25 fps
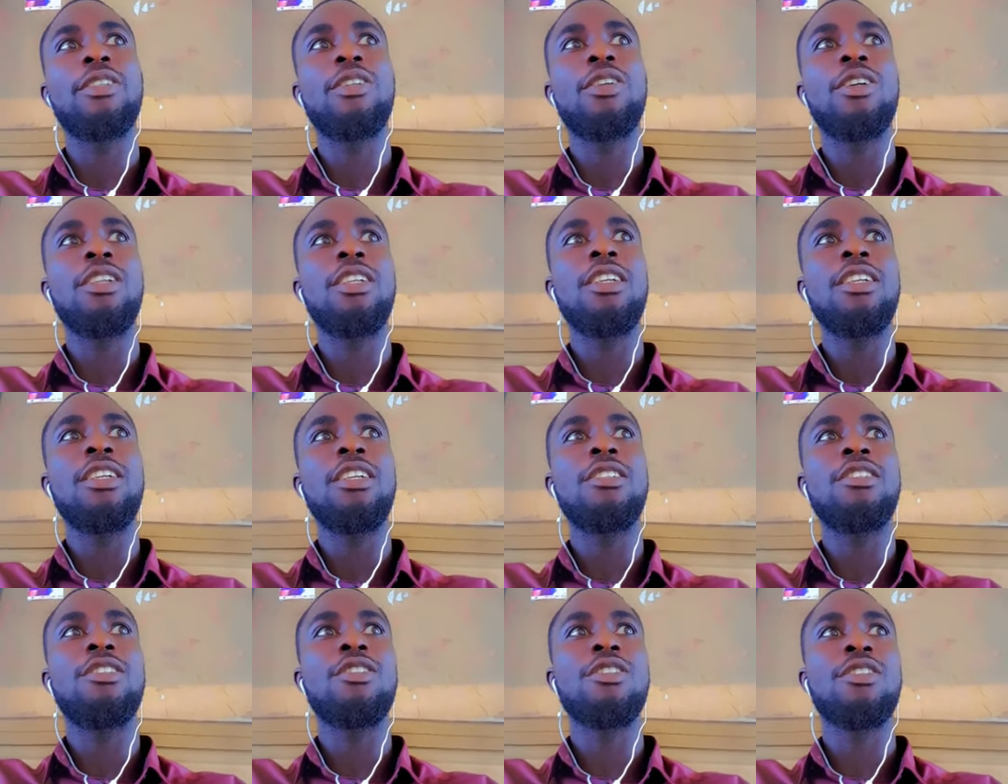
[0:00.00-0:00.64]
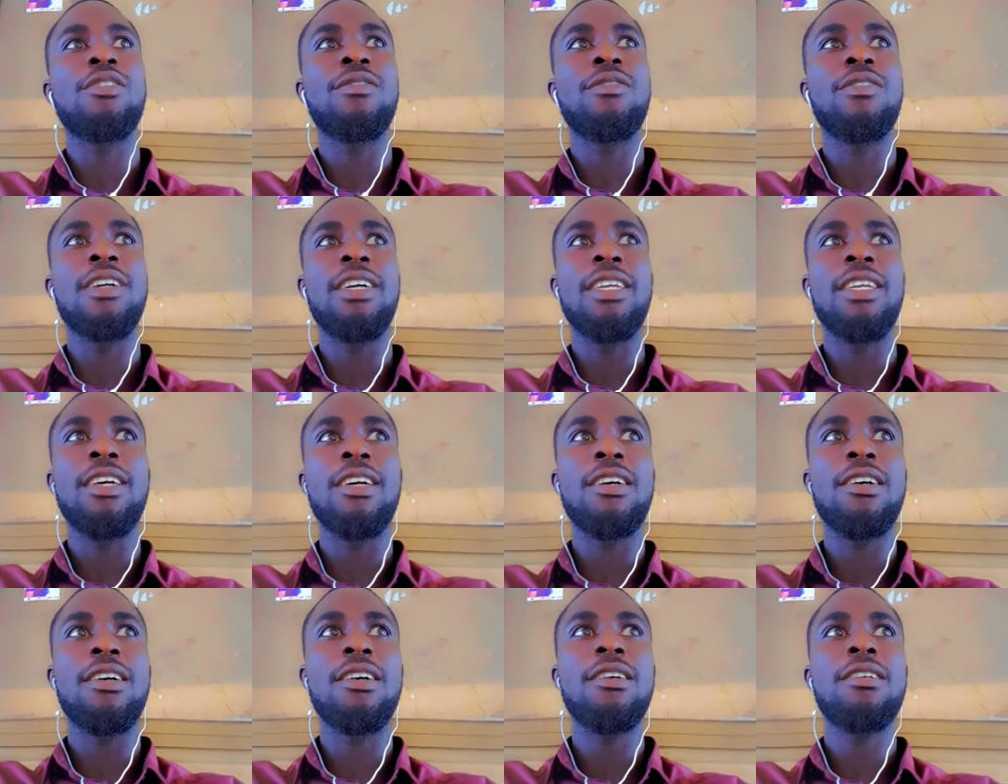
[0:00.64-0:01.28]
College of
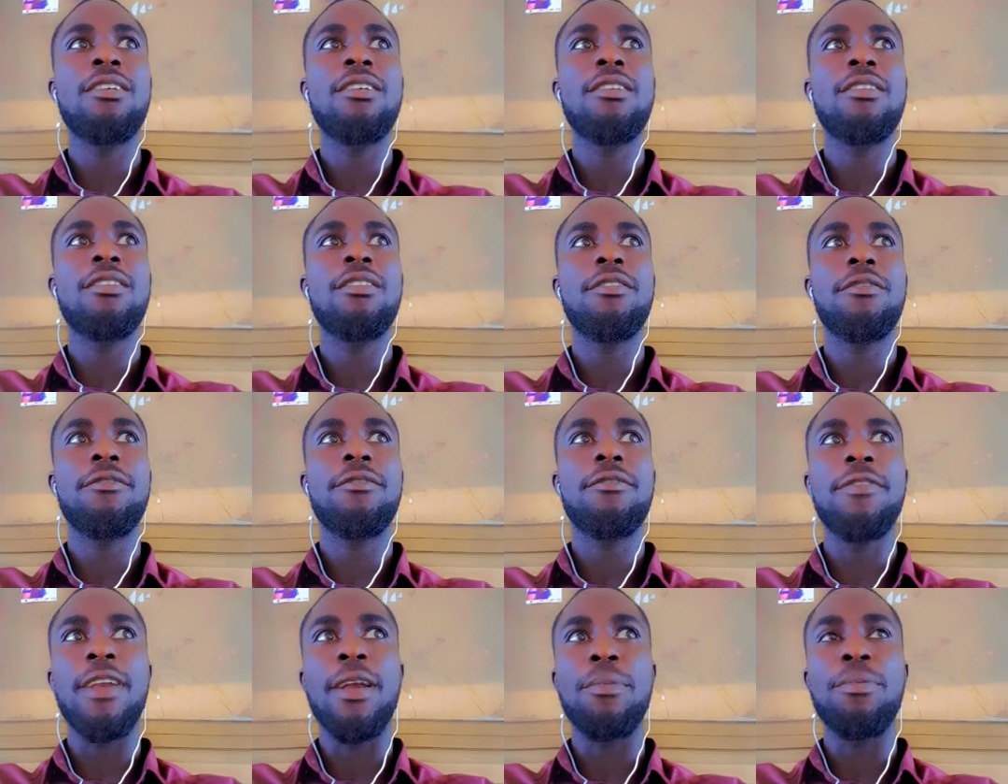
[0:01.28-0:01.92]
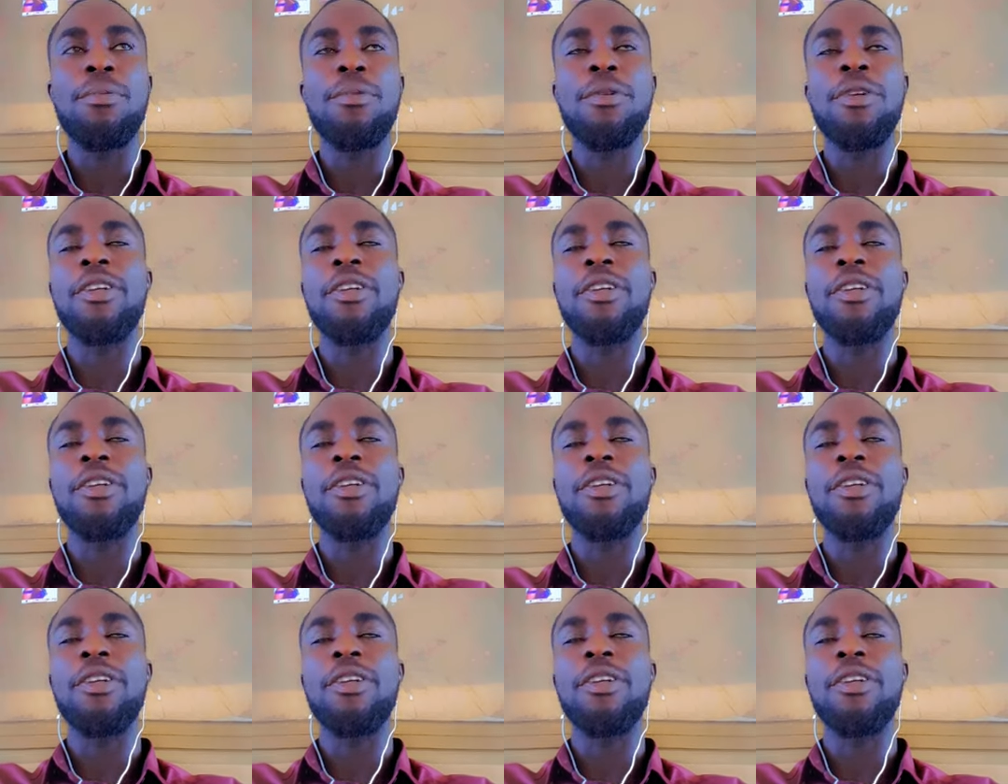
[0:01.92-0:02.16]
Ghana, FIAPRE.